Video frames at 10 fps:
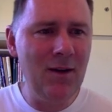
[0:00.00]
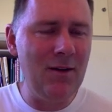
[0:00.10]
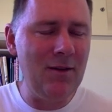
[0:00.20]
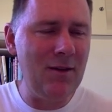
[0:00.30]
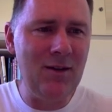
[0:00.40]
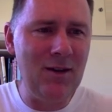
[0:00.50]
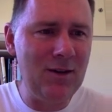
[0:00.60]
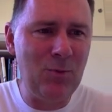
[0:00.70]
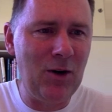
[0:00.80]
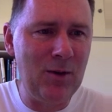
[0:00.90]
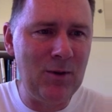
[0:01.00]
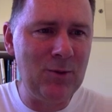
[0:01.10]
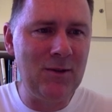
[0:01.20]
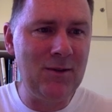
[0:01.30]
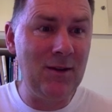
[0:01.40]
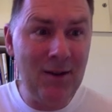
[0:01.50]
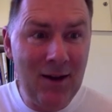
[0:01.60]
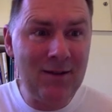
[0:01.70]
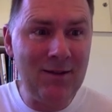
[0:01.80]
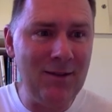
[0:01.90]
and then the experimenter would say,
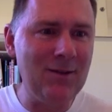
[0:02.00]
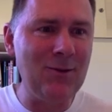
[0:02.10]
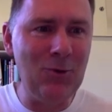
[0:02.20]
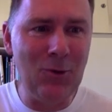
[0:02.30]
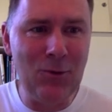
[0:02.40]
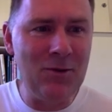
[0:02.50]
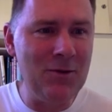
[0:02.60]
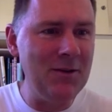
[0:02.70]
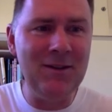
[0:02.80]
"Yes, it's Grover.